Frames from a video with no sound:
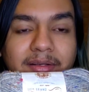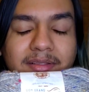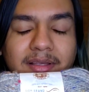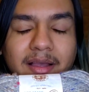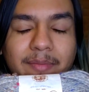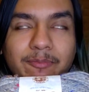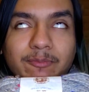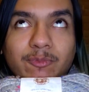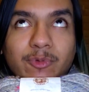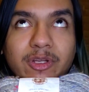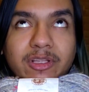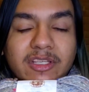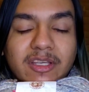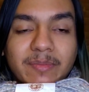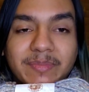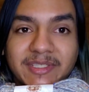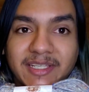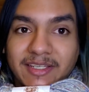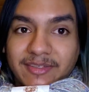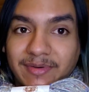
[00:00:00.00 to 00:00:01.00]
I'm really
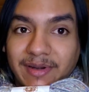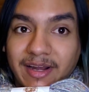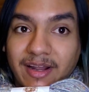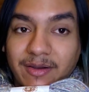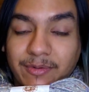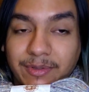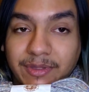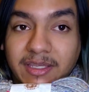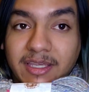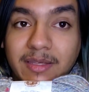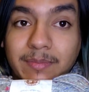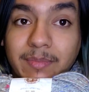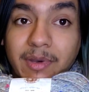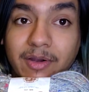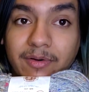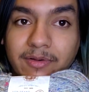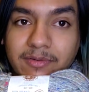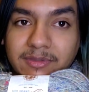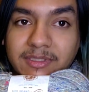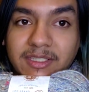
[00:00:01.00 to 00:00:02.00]
obsessed right now with
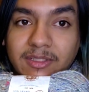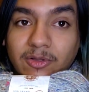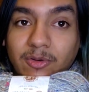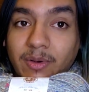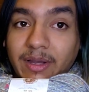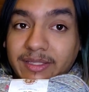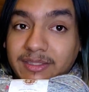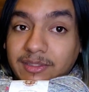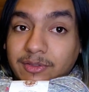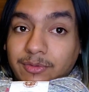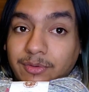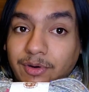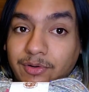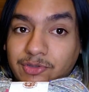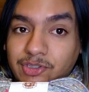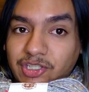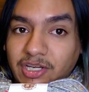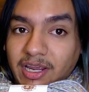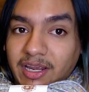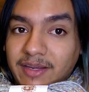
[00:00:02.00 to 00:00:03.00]
kimono silhouettes and
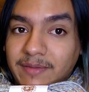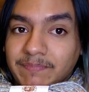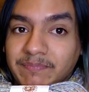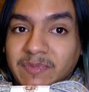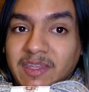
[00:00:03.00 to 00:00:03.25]
crochet.